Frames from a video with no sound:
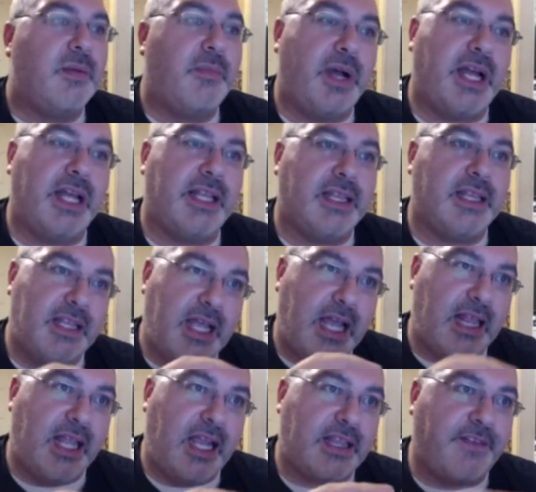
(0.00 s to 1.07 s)
But
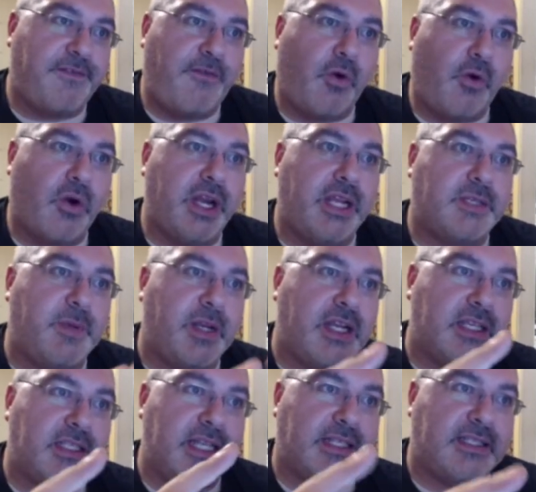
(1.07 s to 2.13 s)
I like the 40s
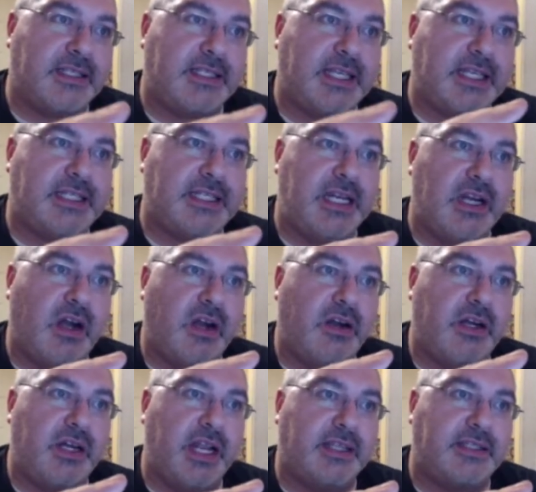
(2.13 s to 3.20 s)
because that's a
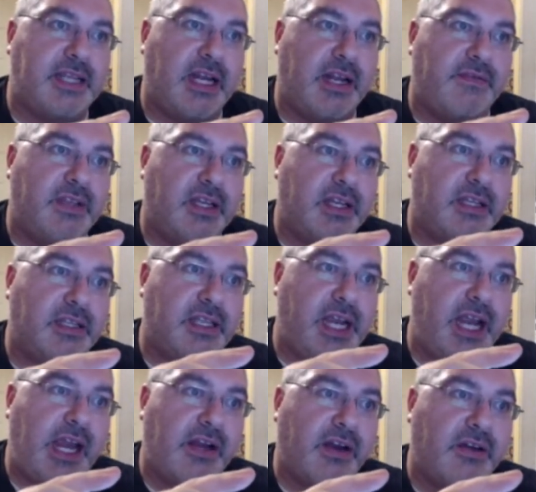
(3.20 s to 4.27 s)
1600 instead of
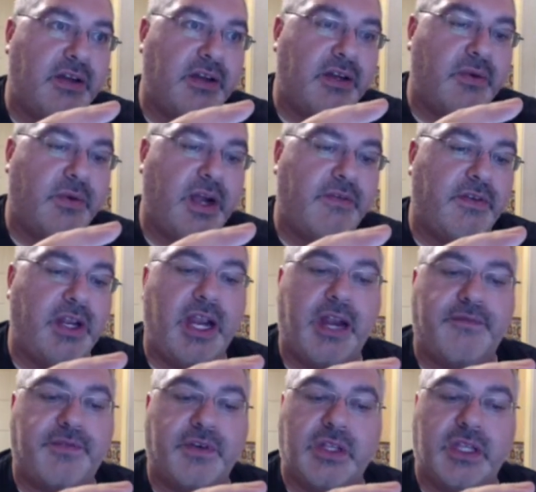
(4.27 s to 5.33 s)
the 800 or whatever you
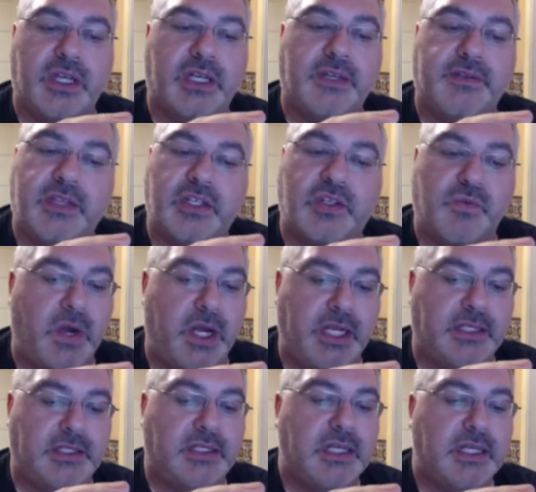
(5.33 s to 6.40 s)
get for the
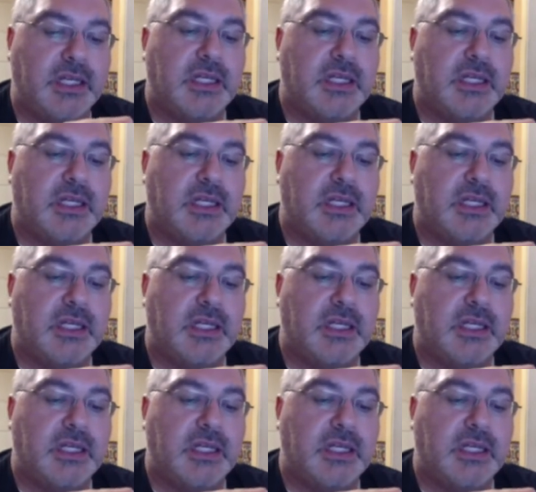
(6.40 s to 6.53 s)
20s.